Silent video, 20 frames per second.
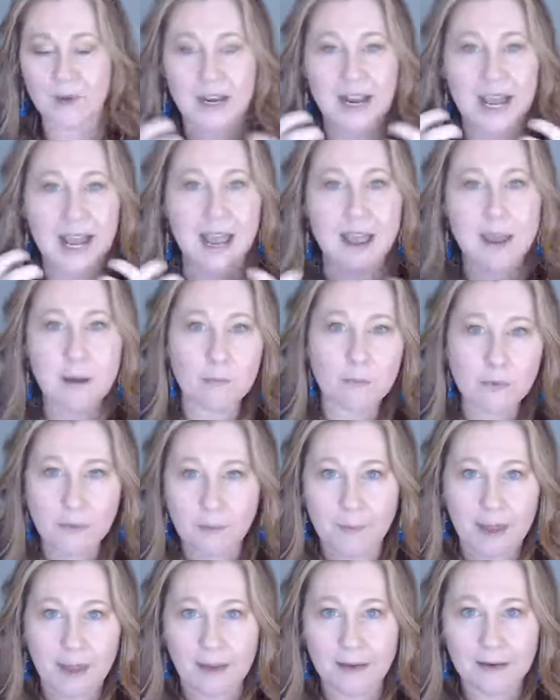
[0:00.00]
going to
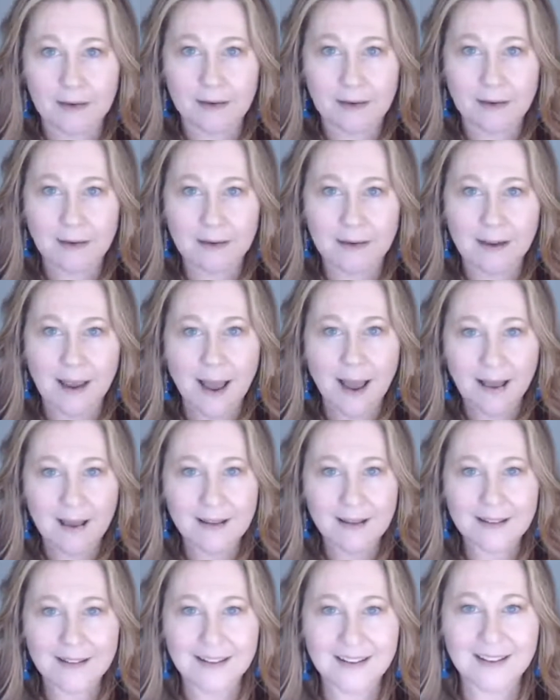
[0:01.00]
implement. Yeah?
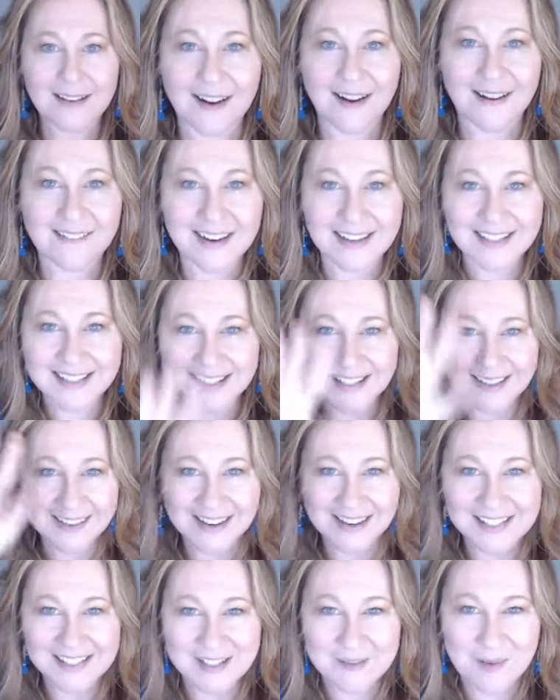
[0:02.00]
All right. See you
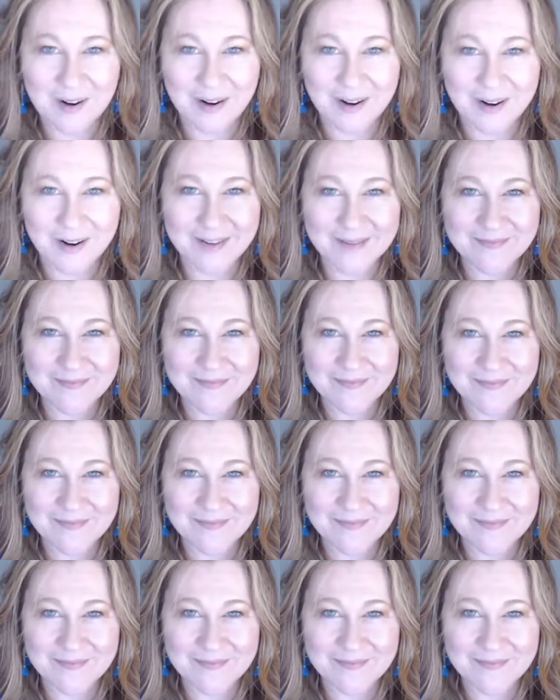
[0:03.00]
guys tomorrow.